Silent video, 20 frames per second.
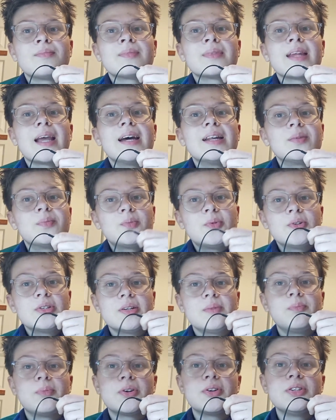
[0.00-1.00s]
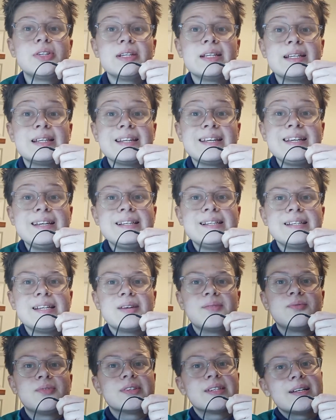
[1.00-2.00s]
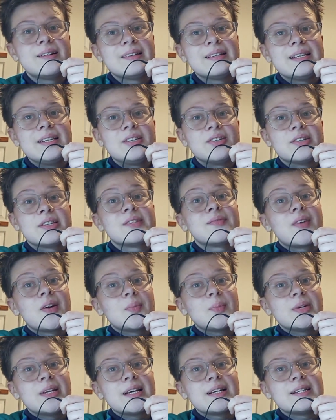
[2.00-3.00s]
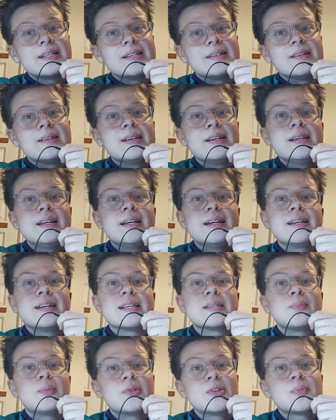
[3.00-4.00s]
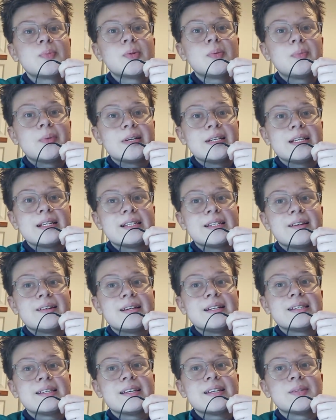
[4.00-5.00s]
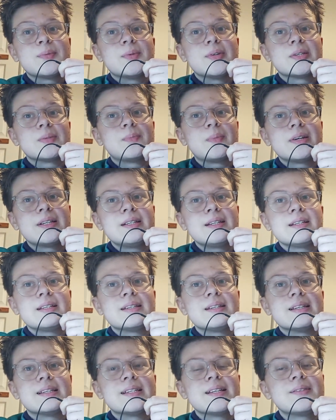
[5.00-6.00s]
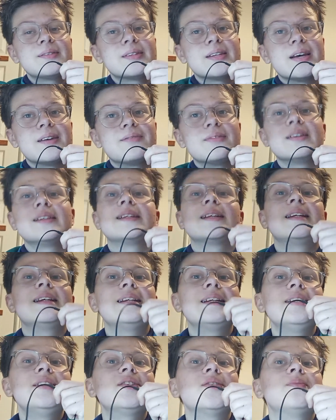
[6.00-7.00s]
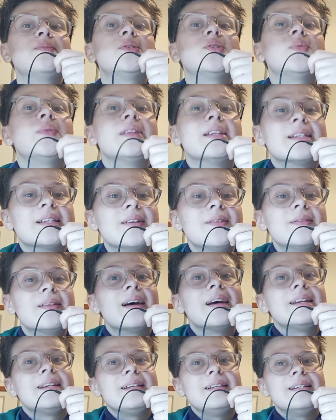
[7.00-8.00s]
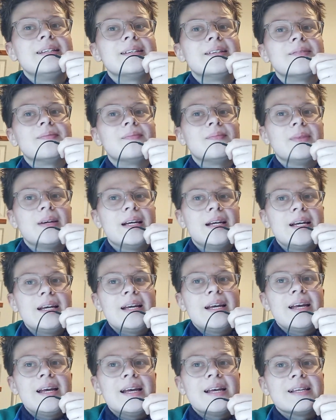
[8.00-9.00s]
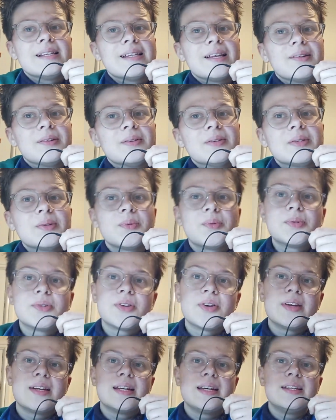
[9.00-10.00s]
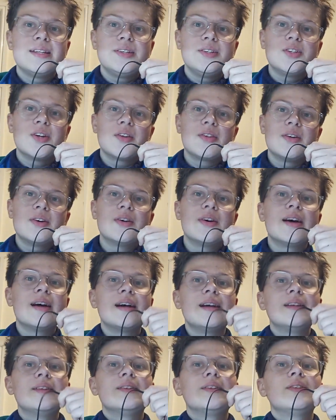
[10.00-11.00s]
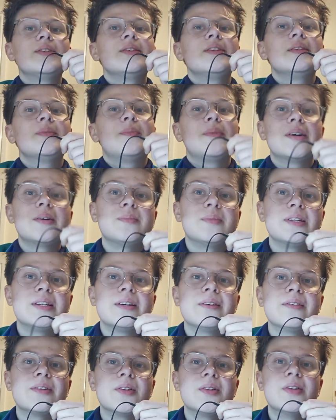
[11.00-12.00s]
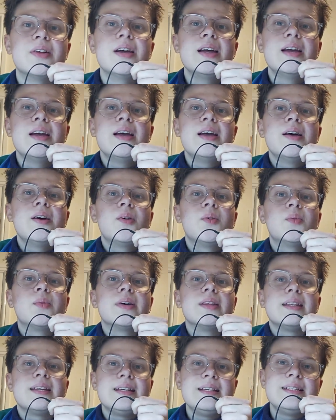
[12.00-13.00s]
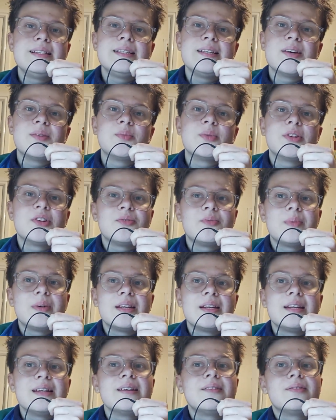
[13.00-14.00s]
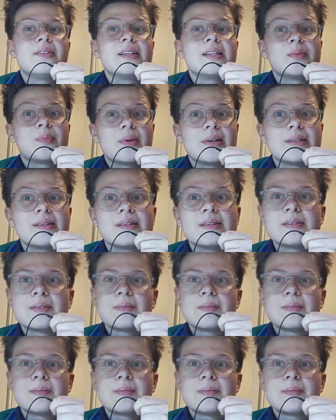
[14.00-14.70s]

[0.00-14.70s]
An important protein in the ECM for cell adhesion is fibronectin. It has multiple binding sites as well as binding to the cell surface and adhesion between the cell and ECM. Cells also adhere to each other and to the biomaterial where the ECM would have been if it is present.